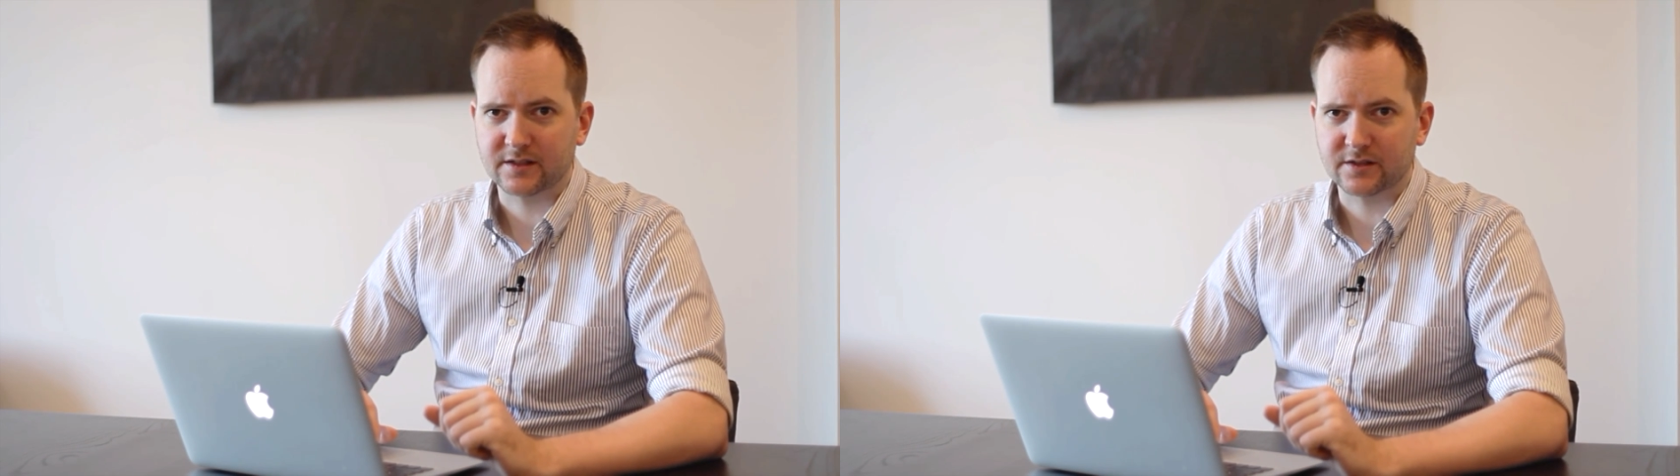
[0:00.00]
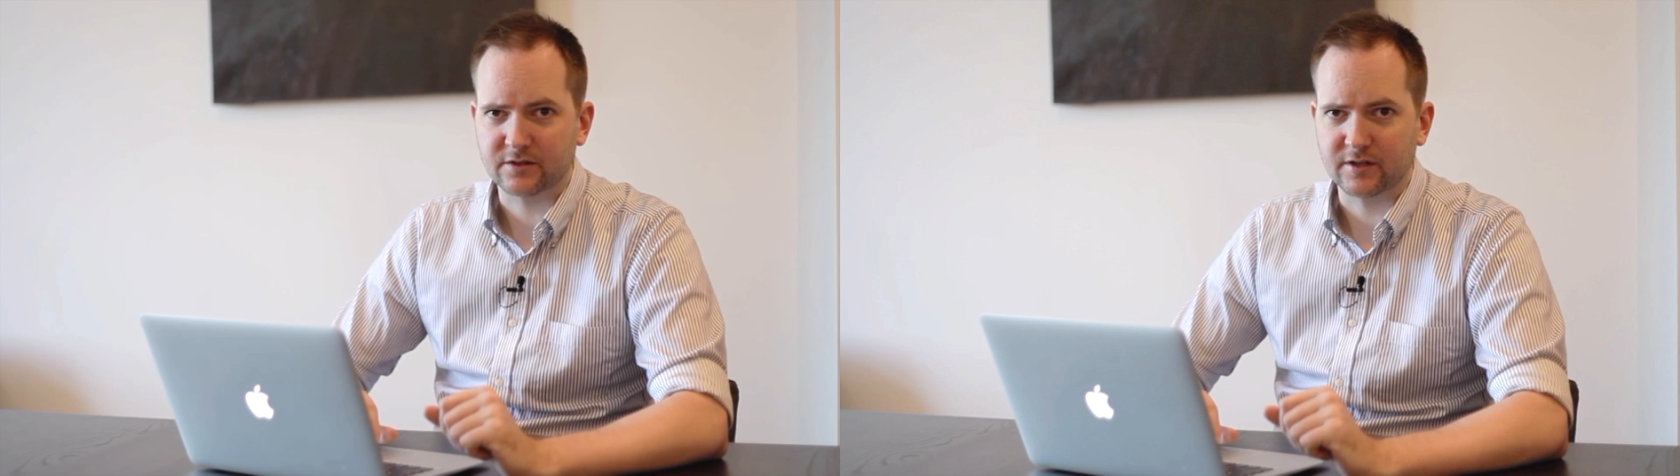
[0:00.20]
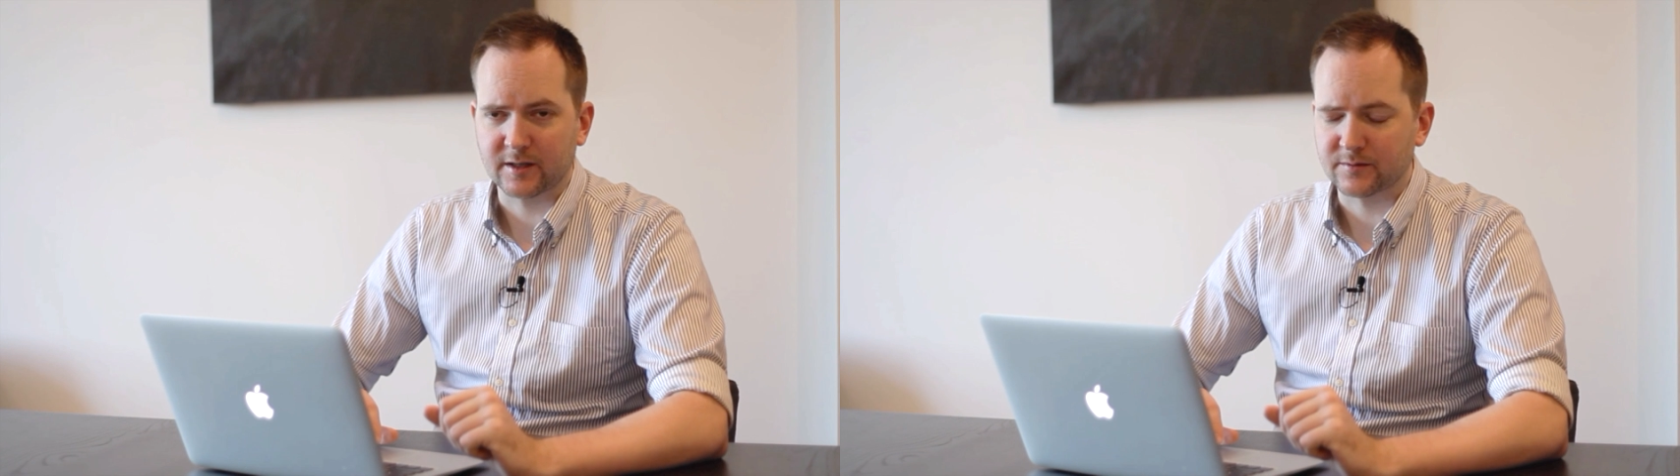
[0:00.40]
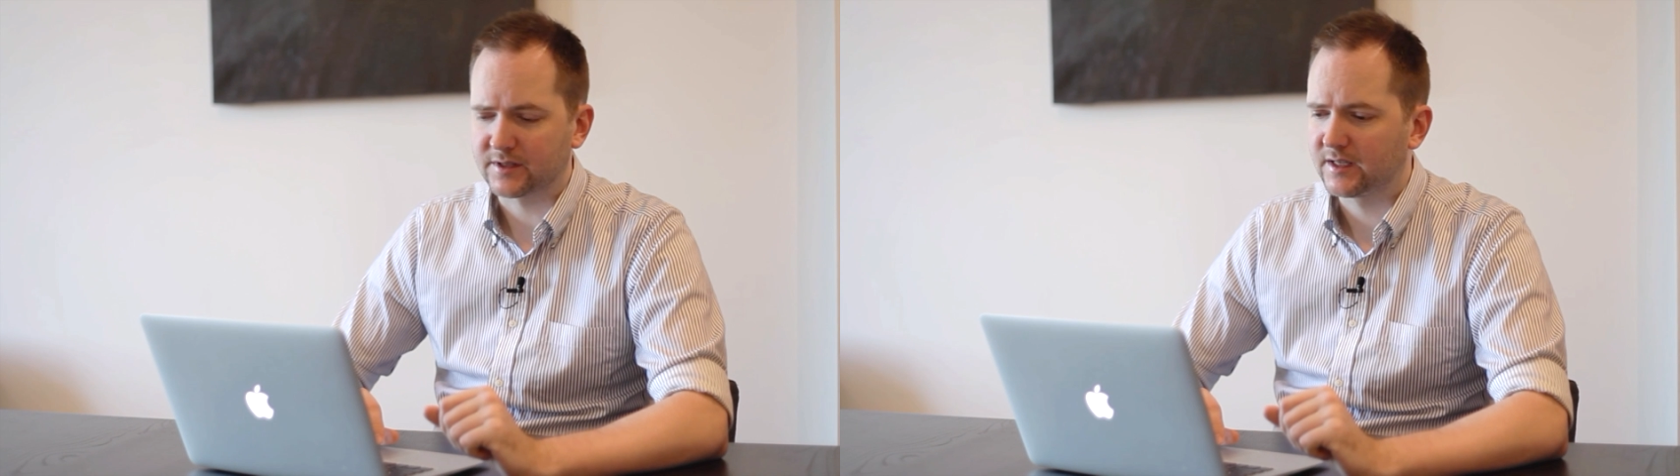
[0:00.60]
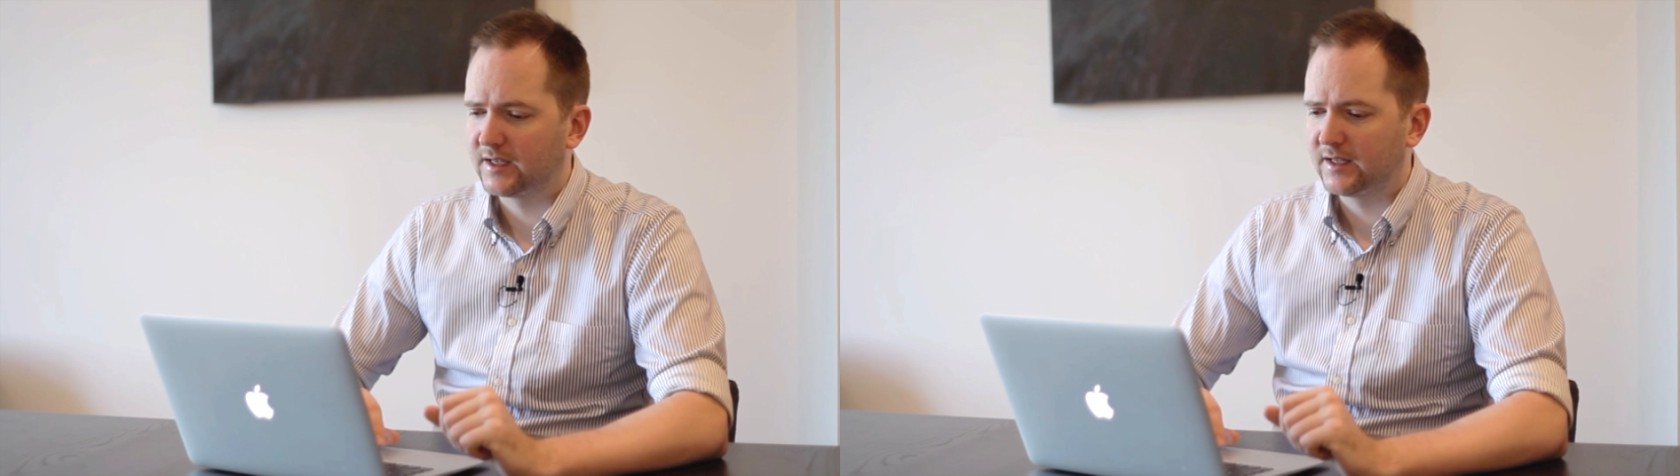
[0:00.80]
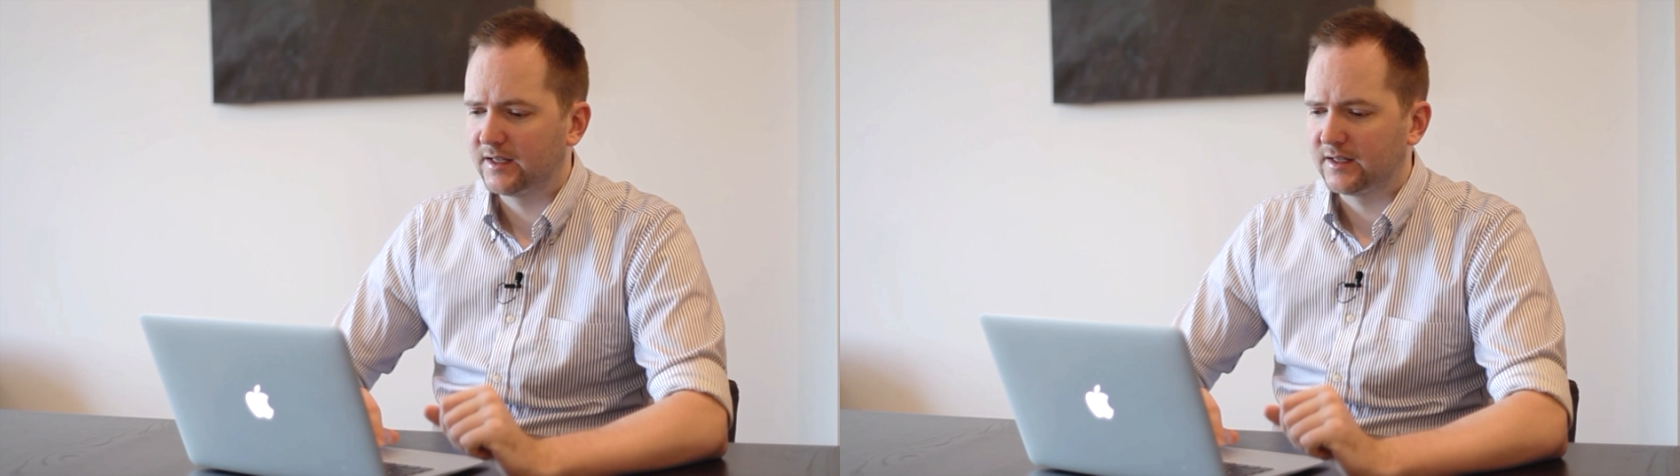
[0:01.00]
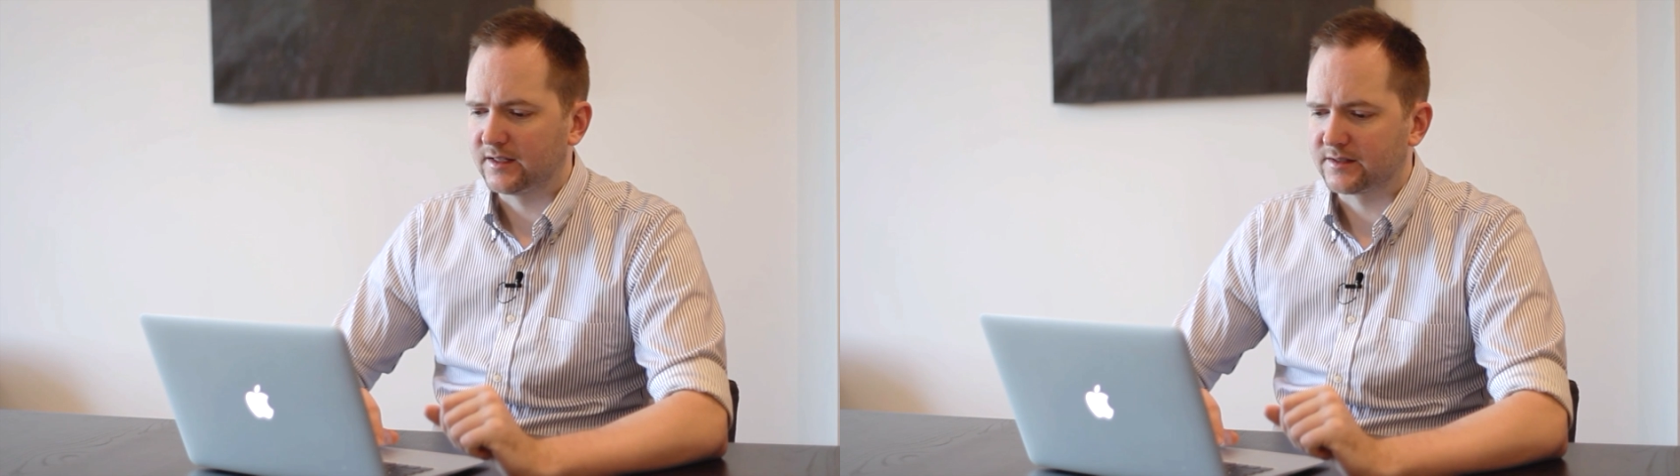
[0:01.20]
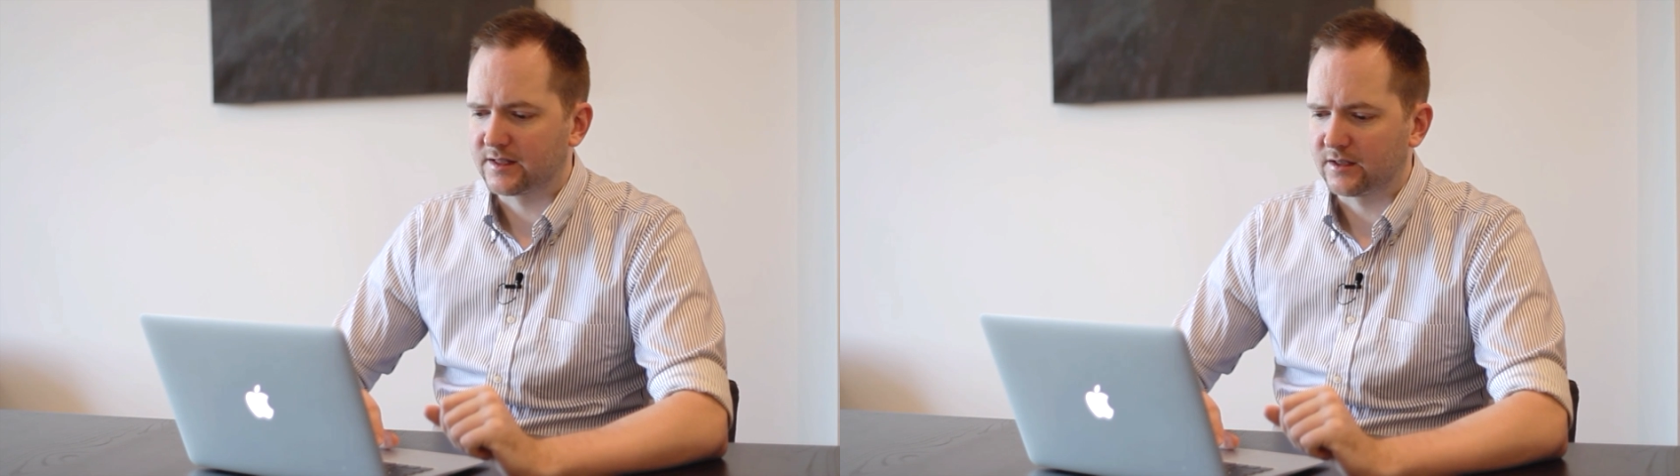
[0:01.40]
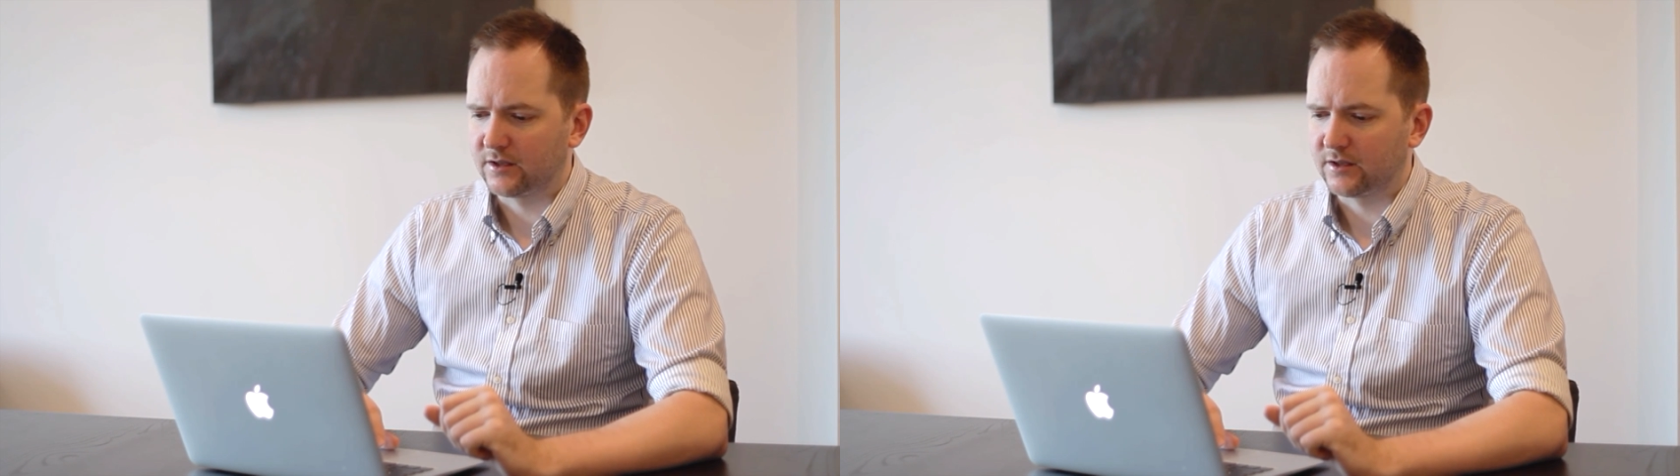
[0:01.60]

histograms is that